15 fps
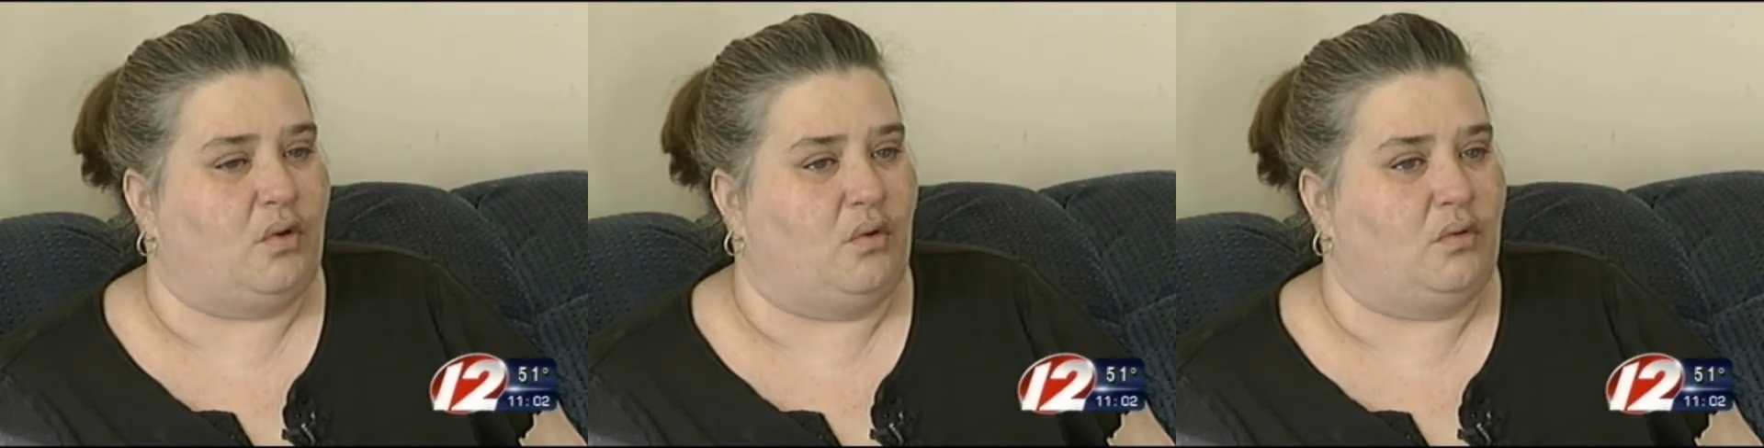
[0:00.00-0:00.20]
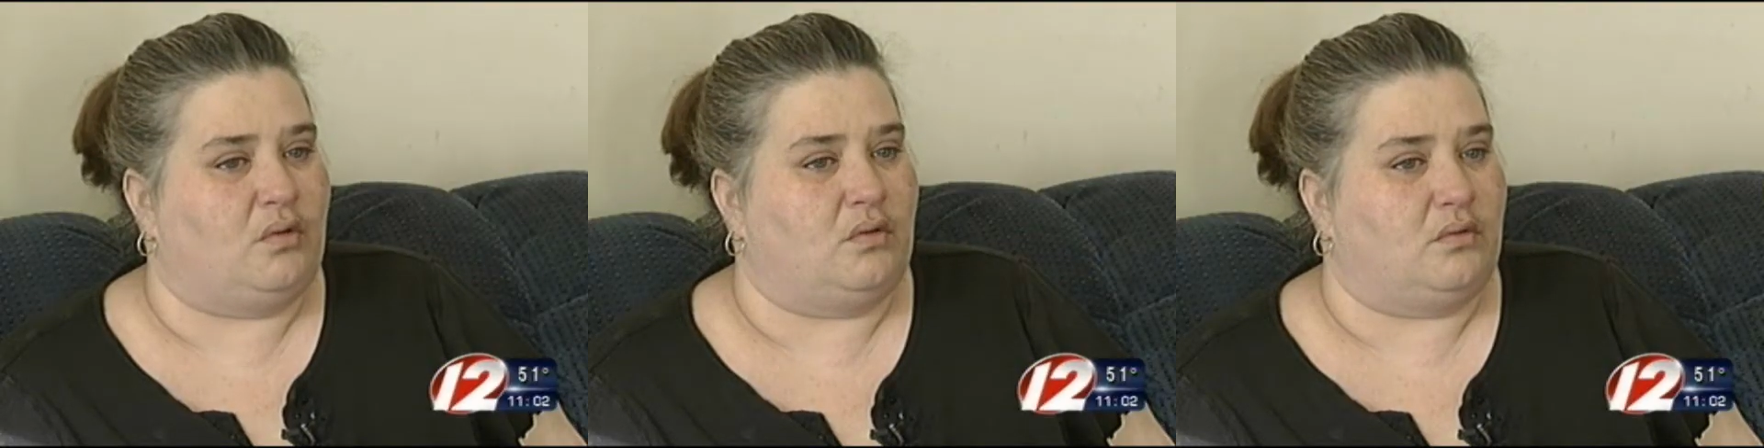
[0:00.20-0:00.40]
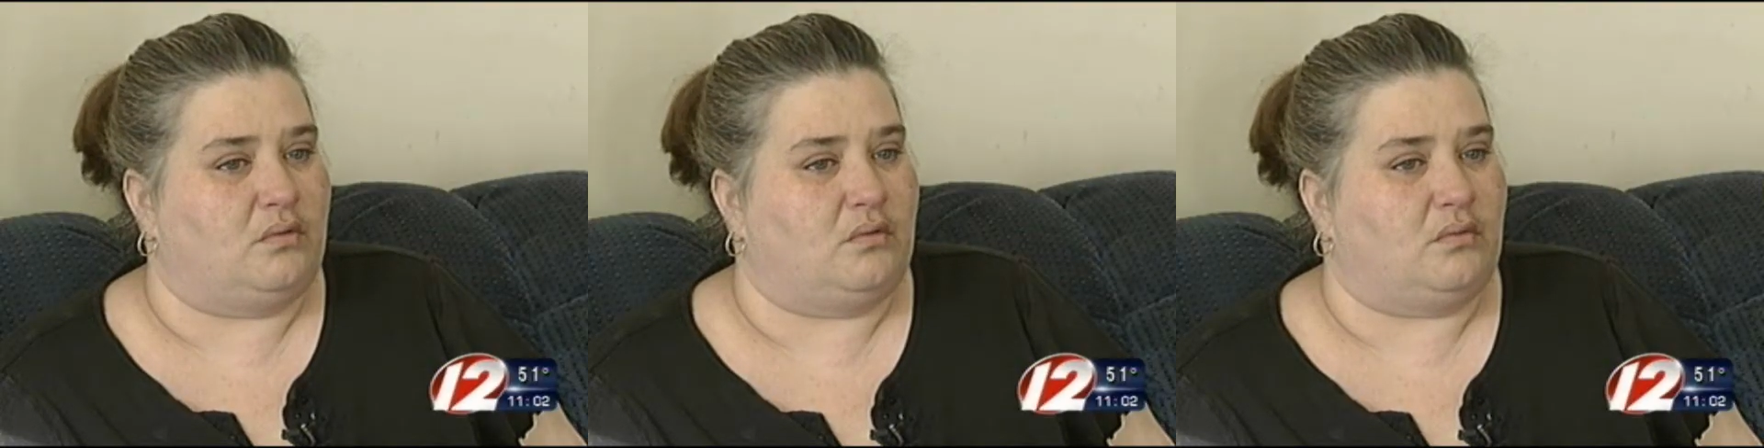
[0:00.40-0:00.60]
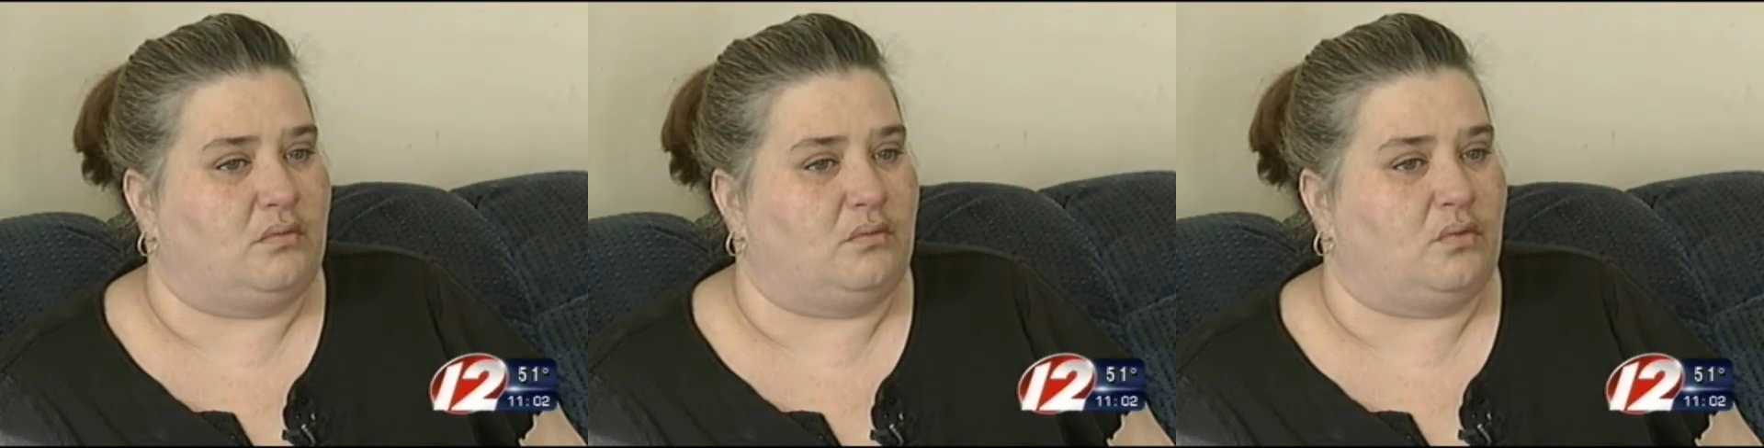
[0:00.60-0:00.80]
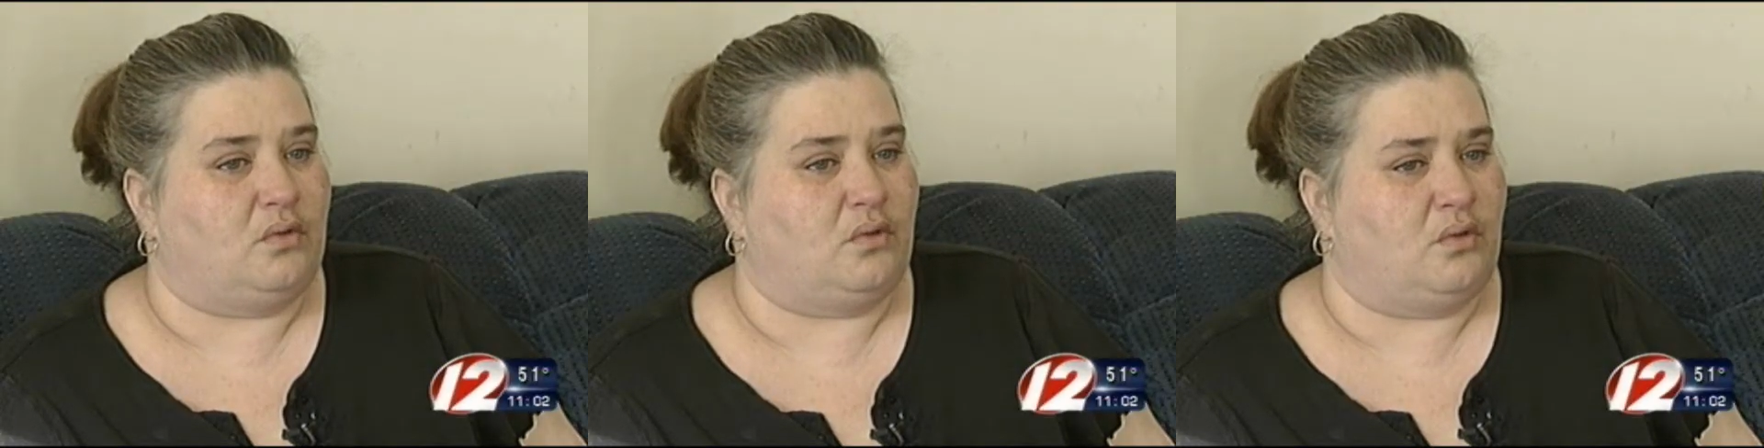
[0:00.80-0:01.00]
uncle
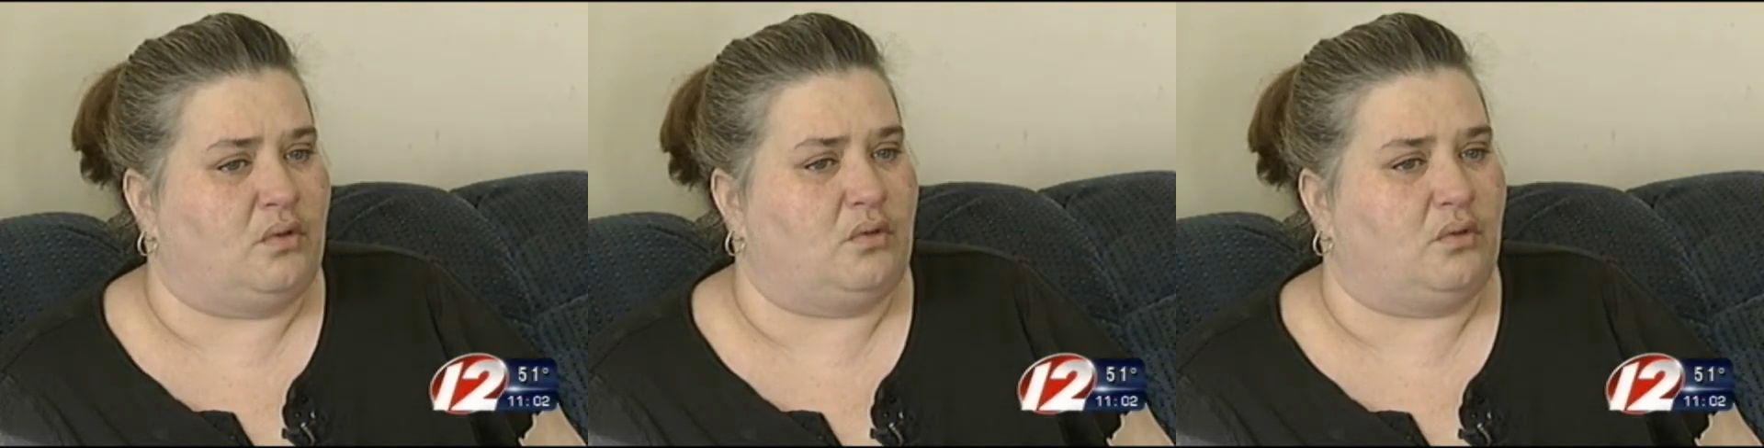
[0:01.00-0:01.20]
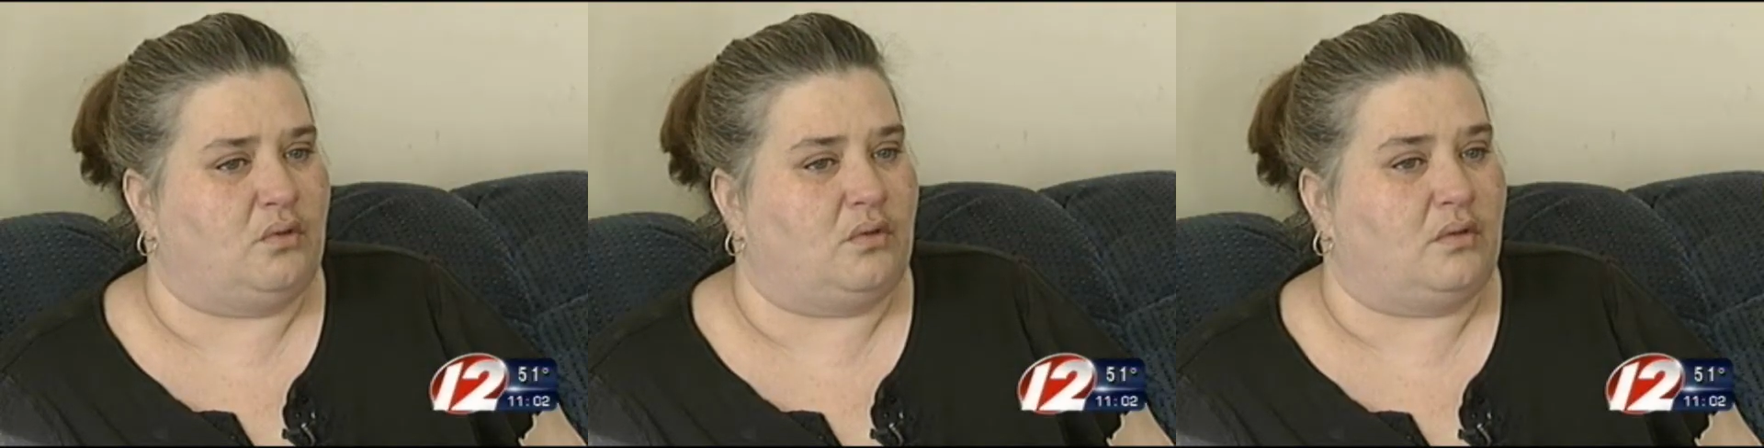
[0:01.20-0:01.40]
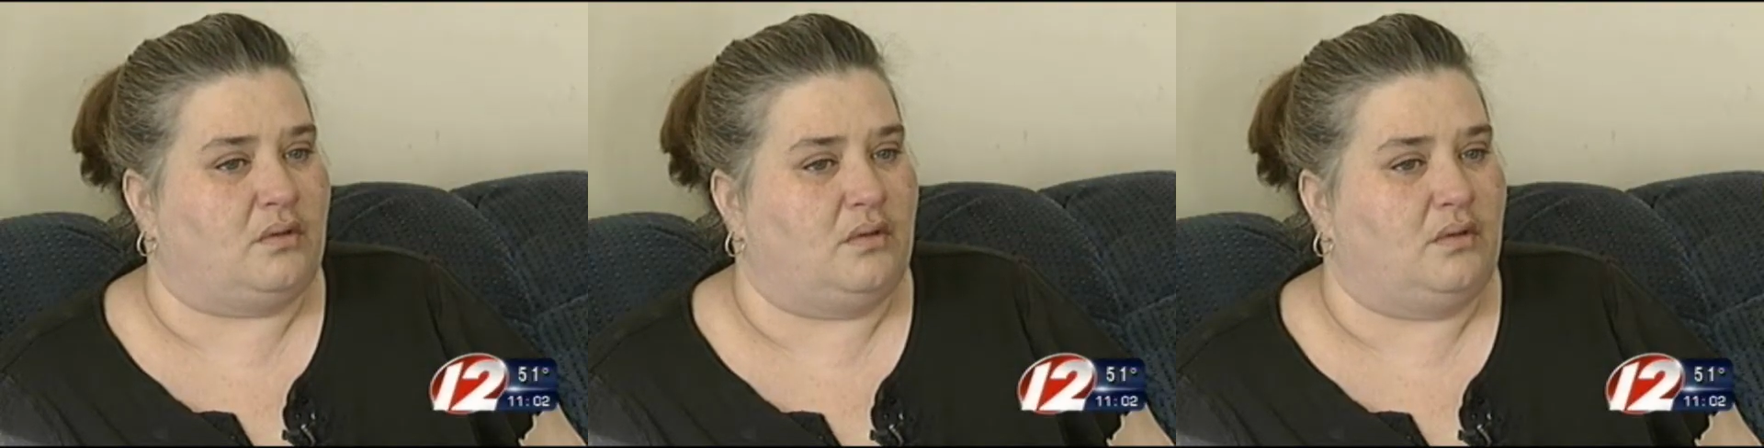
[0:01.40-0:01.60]
would hurt her.